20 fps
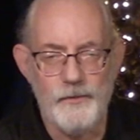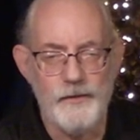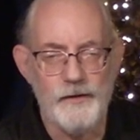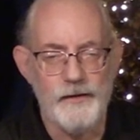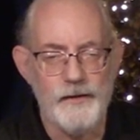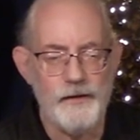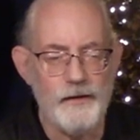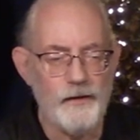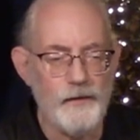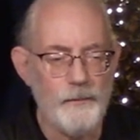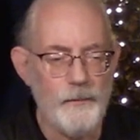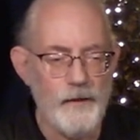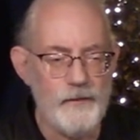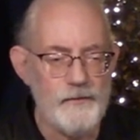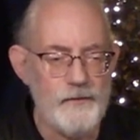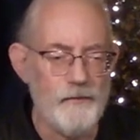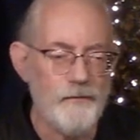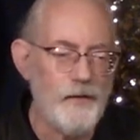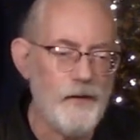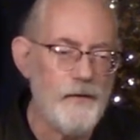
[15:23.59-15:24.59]
really
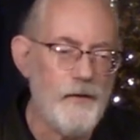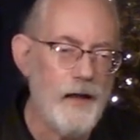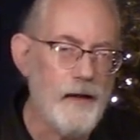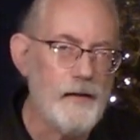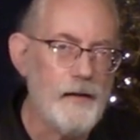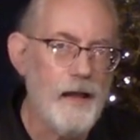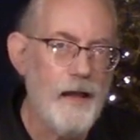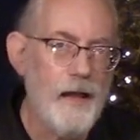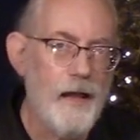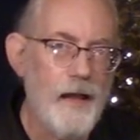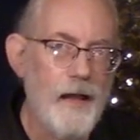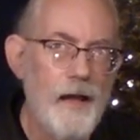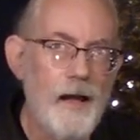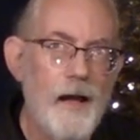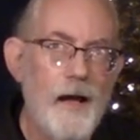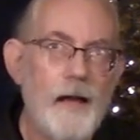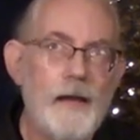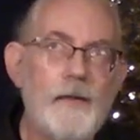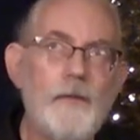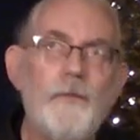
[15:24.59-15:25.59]
inexpensive. And I thought
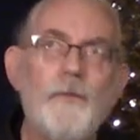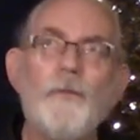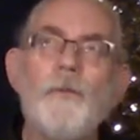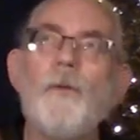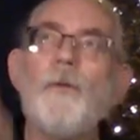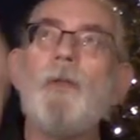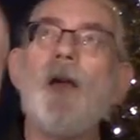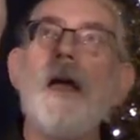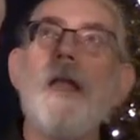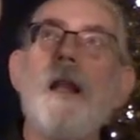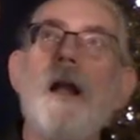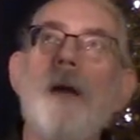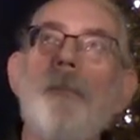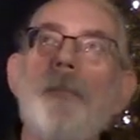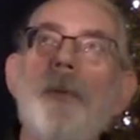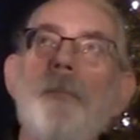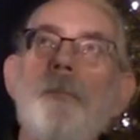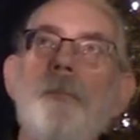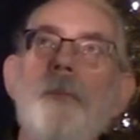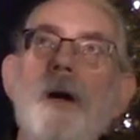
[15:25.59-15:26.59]
I could throw that
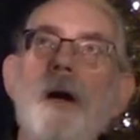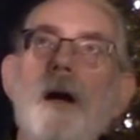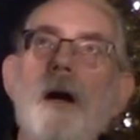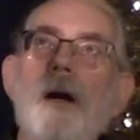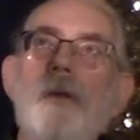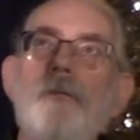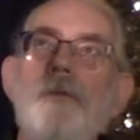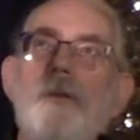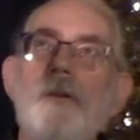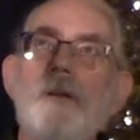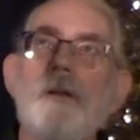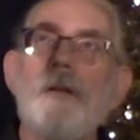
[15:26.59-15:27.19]
up above